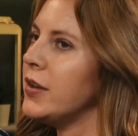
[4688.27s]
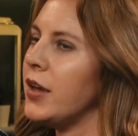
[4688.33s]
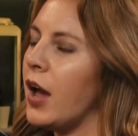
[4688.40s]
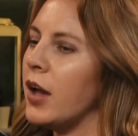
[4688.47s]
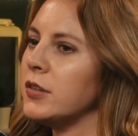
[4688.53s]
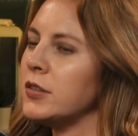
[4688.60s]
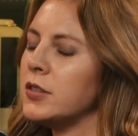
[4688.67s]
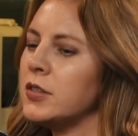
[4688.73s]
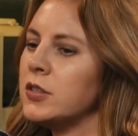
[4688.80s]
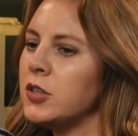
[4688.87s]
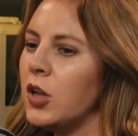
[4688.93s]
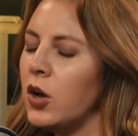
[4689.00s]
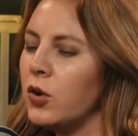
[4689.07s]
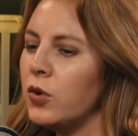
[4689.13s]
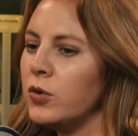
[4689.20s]
Yes.
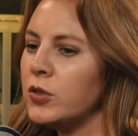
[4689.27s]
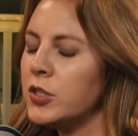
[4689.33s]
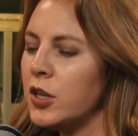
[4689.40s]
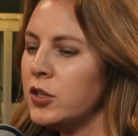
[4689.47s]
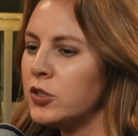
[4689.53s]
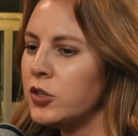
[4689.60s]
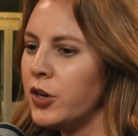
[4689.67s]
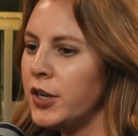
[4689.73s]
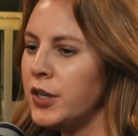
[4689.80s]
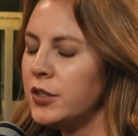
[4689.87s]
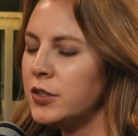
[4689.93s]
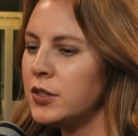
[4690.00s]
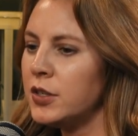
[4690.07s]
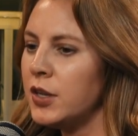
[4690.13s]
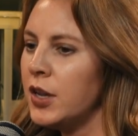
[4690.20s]
So
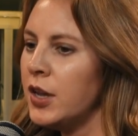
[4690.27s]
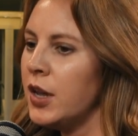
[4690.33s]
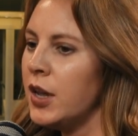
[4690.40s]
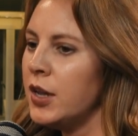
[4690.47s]
sunscreens,